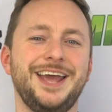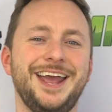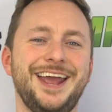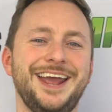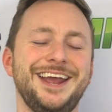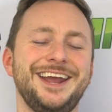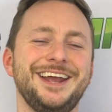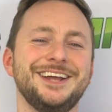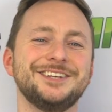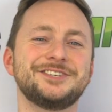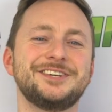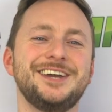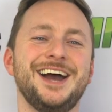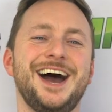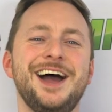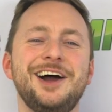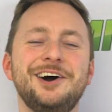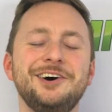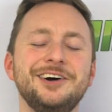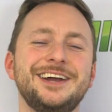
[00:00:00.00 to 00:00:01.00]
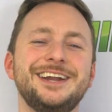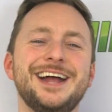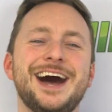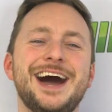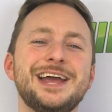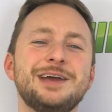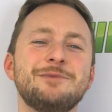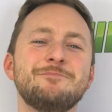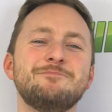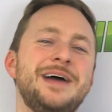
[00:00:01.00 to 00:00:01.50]
Hey, it's Kyle, and
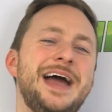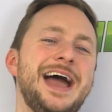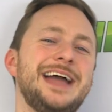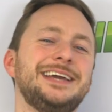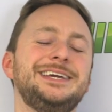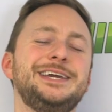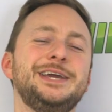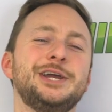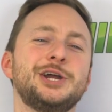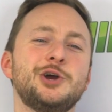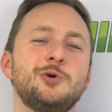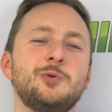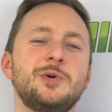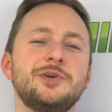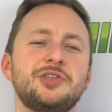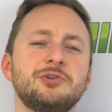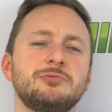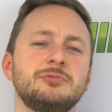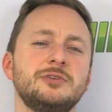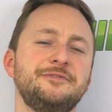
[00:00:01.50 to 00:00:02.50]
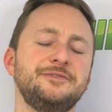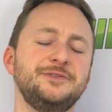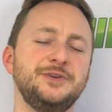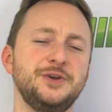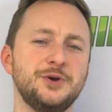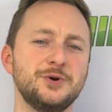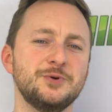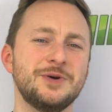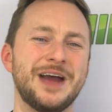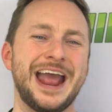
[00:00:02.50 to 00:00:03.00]
I am back here with a
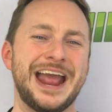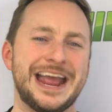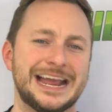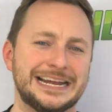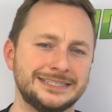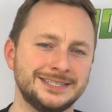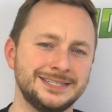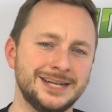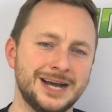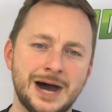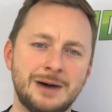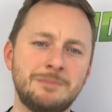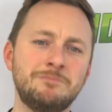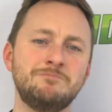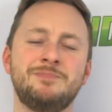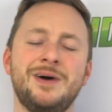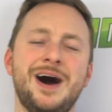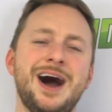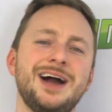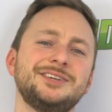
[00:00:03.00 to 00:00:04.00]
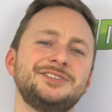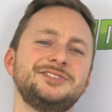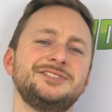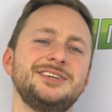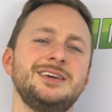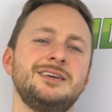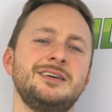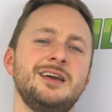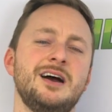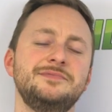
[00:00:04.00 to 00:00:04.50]
review and an
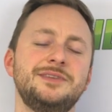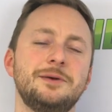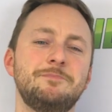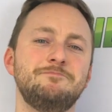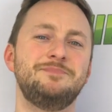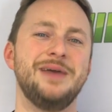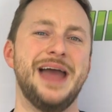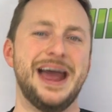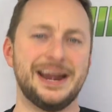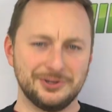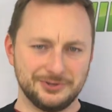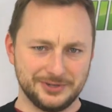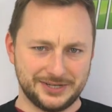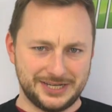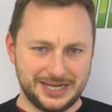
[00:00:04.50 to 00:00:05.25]
unboxing of the Pedal